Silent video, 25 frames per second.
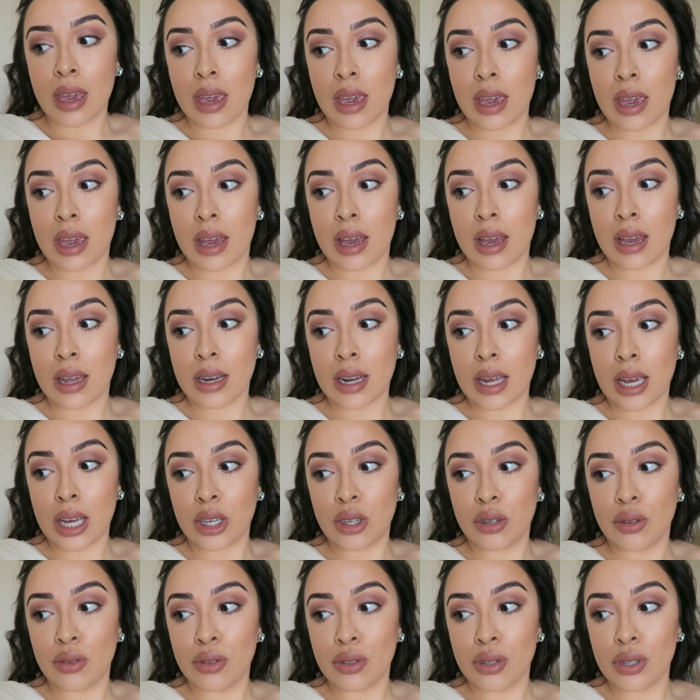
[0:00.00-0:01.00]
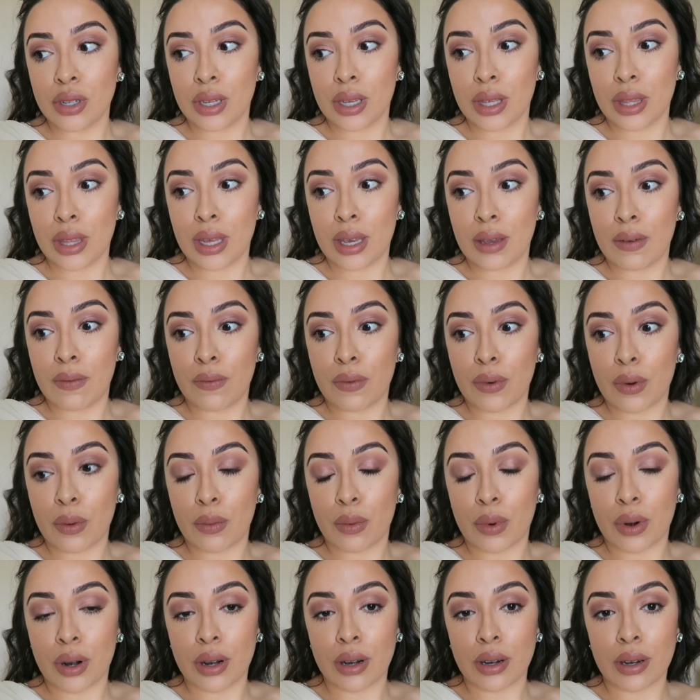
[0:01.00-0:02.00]
and I usually leave for
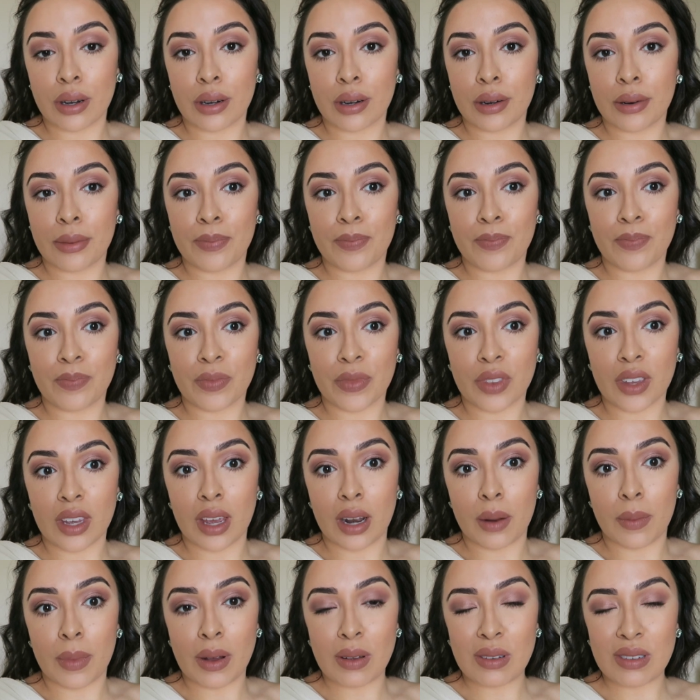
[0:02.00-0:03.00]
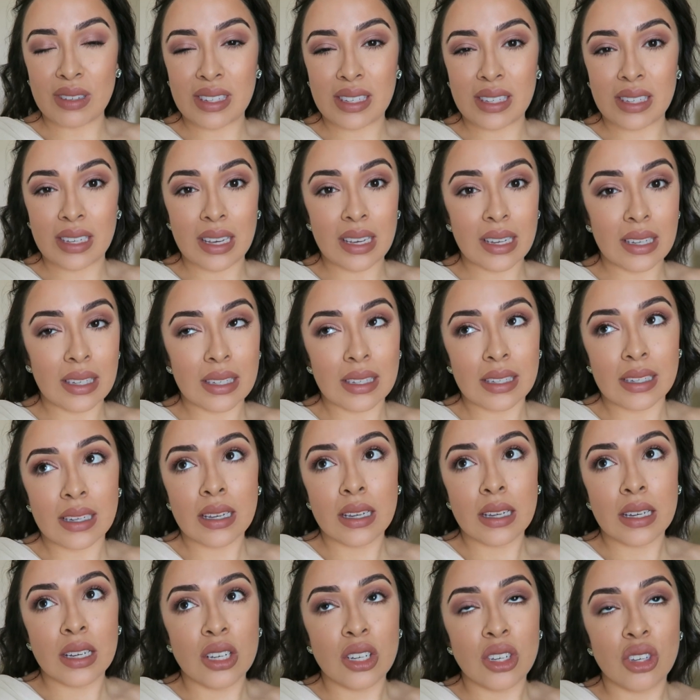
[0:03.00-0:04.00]
work at about 6,
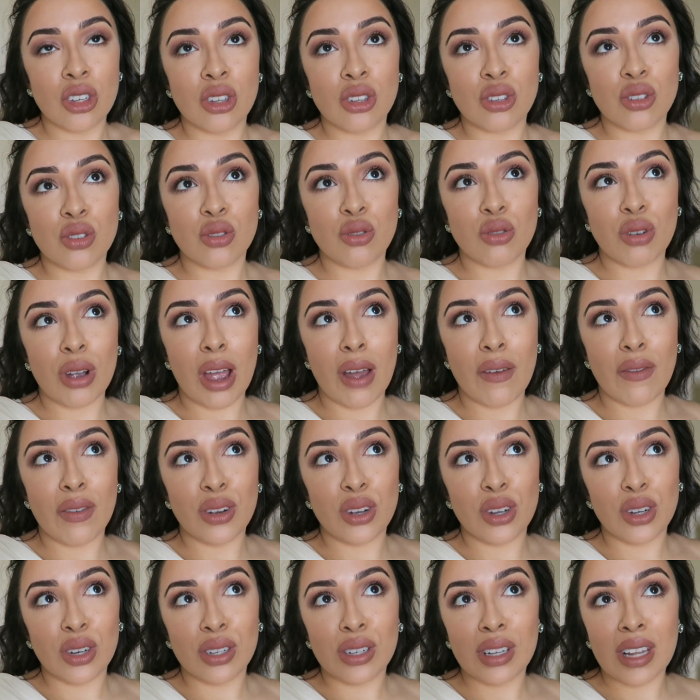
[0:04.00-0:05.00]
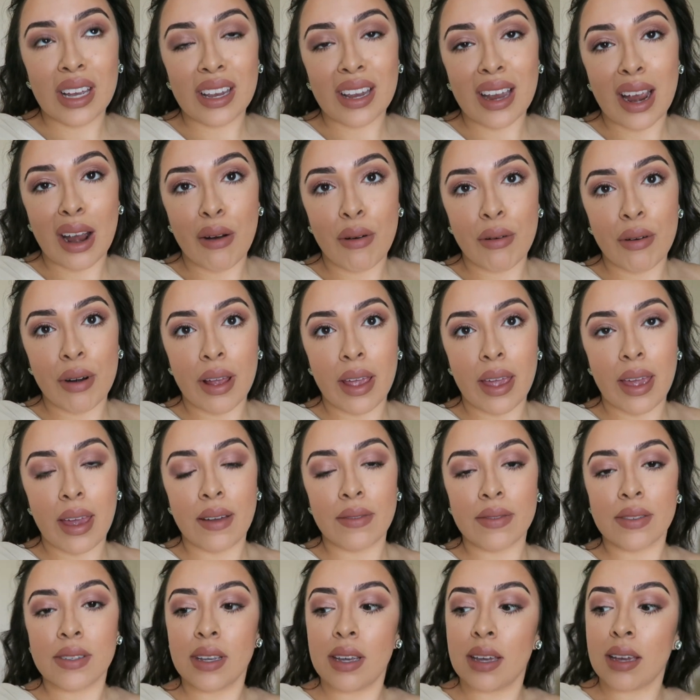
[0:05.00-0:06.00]
so I have a good like hour and a
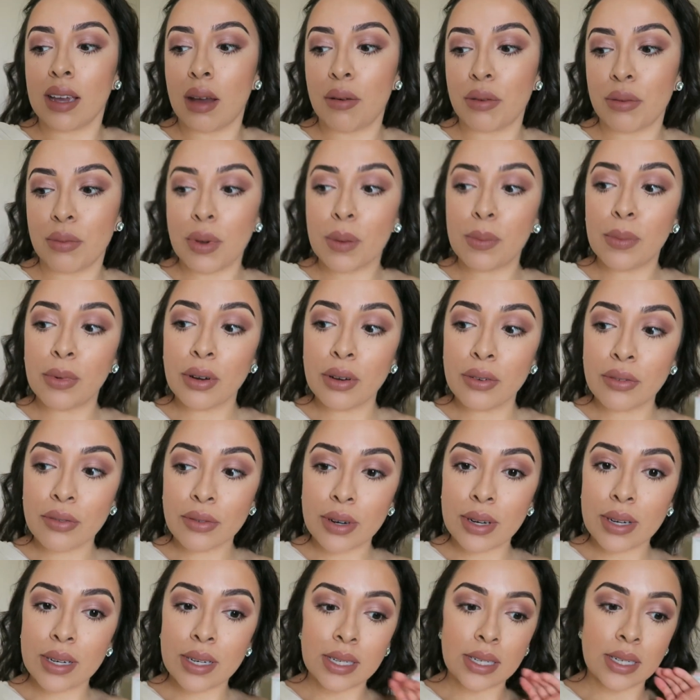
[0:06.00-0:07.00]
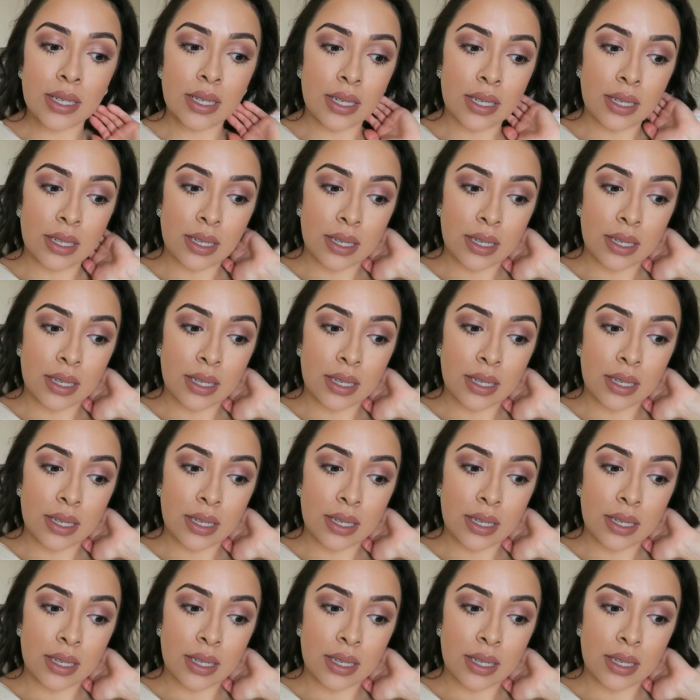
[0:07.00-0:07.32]
half to hang out with my boyfriend.